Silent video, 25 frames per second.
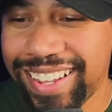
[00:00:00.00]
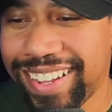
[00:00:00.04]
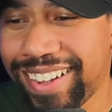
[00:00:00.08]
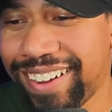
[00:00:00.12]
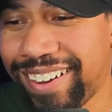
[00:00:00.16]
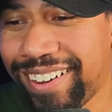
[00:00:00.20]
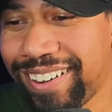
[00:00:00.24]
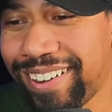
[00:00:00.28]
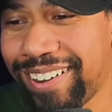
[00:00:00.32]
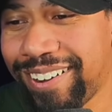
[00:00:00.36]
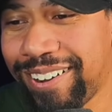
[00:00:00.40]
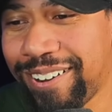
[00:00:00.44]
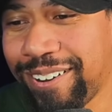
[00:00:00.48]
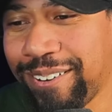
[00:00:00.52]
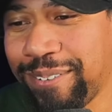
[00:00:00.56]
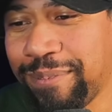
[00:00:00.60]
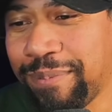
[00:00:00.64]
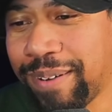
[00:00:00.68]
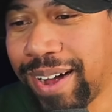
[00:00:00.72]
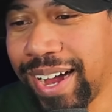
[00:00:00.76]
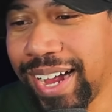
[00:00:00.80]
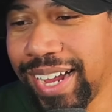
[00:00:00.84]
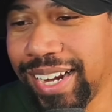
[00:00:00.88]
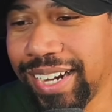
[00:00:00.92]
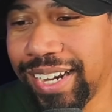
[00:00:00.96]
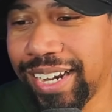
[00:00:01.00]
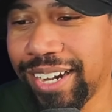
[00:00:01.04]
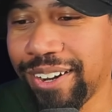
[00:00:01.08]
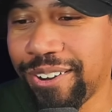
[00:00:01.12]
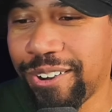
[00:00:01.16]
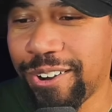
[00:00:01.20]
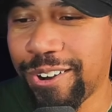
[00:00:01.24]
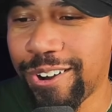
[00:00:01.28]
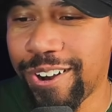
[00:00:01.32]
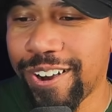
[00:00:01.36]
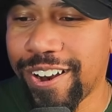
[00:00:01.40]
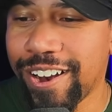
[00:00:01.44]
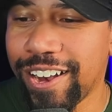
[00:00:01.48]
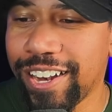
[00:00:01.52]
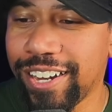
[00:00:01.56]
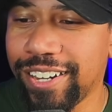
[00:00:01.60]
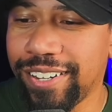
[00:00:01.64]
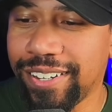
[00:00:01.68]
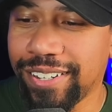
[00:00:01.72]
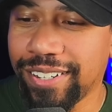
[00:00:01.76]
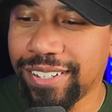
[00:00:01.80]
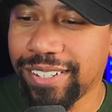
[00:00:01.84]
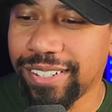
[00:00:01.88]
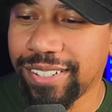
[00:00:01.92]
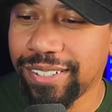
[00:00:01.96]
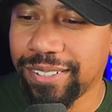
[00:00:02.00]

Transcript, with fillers: Oh, my Lord.